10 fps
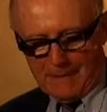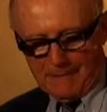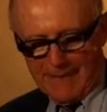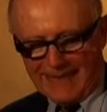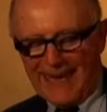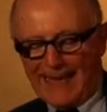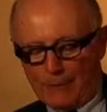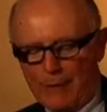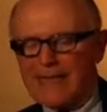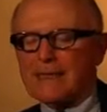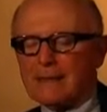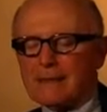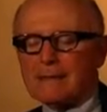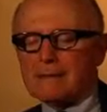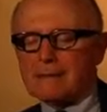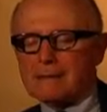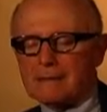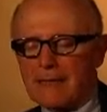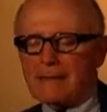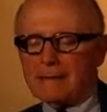magnetic resonance
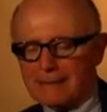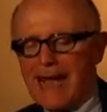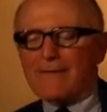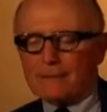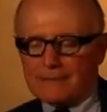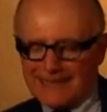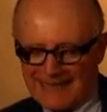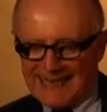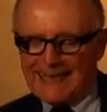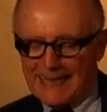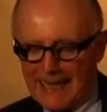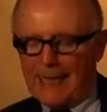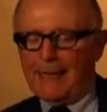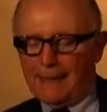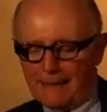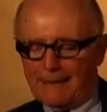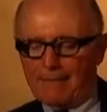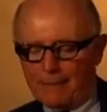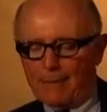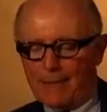10 years after CT, and
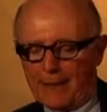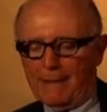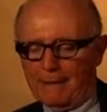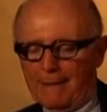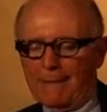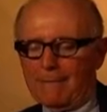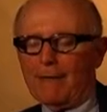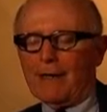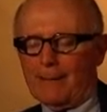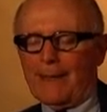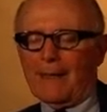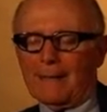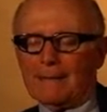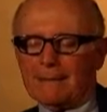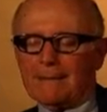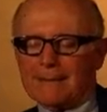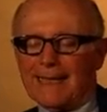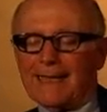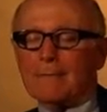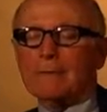everybody really began to
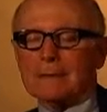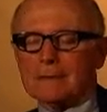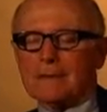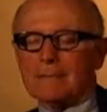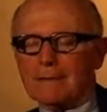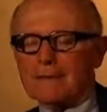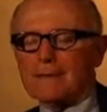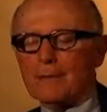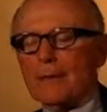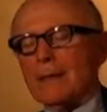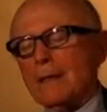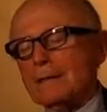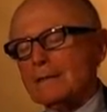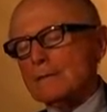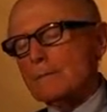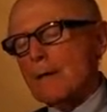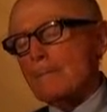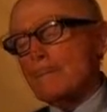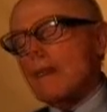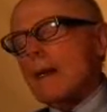understand there was a serious communications
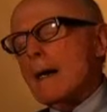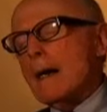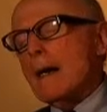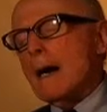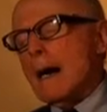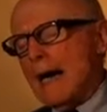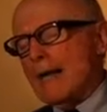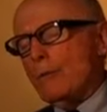problem. I